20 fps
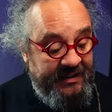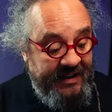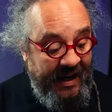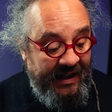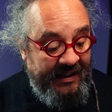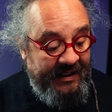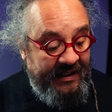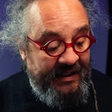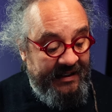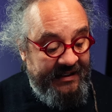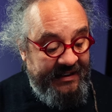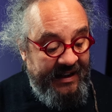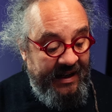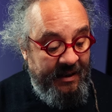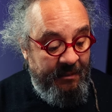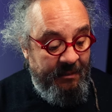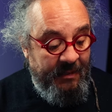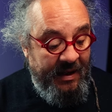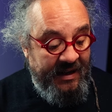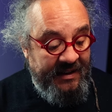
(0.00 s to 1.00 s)
exactly the
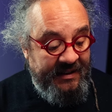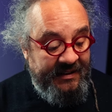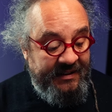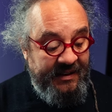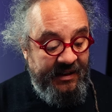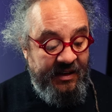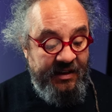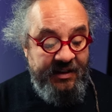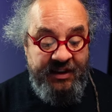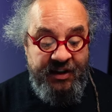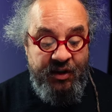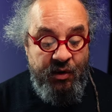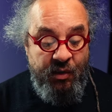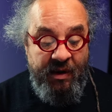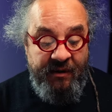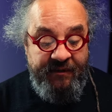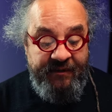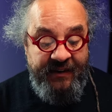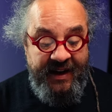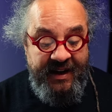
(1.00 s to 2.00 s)
same as the
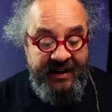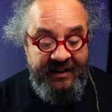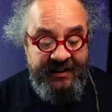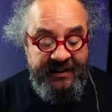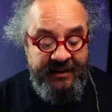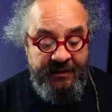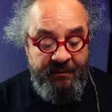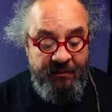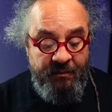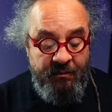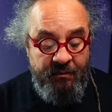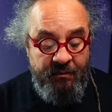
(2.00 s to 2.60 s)
UF8.